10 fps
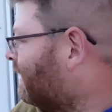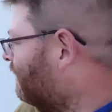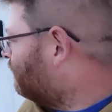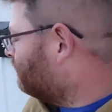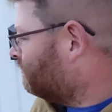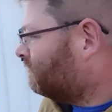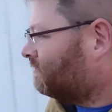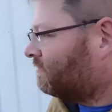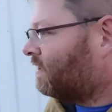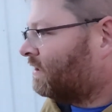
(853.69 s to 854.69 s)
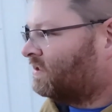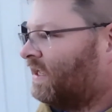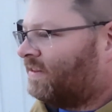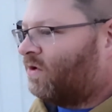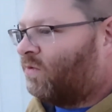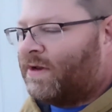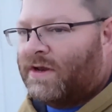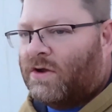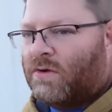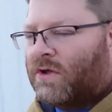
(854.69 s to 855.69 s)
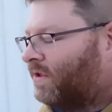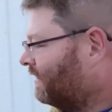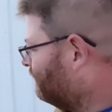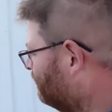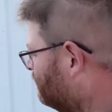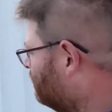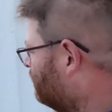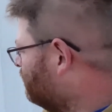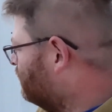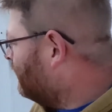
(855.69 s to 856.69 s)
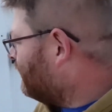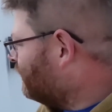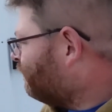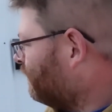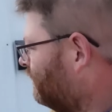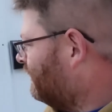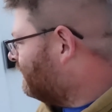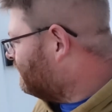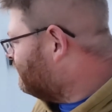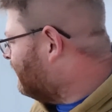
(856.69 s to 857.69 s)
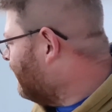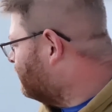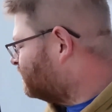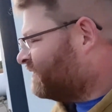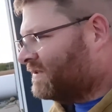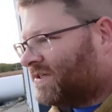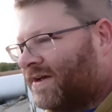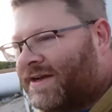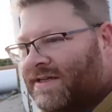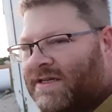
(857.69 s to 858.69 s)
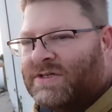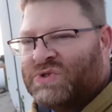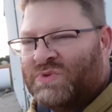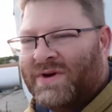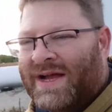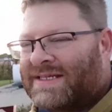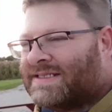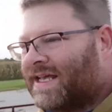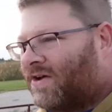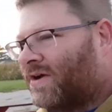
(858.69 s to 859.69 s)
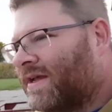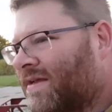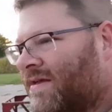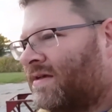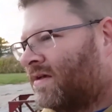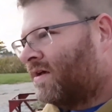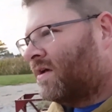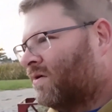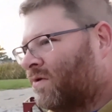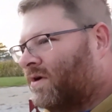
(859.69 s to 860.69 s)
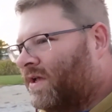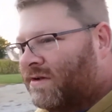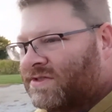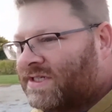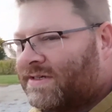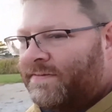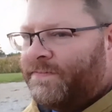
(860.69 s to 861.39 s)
out and get the window cleaned. I guess we're gonna get the tires fixed on it because we're not selling it. We're gonna use it.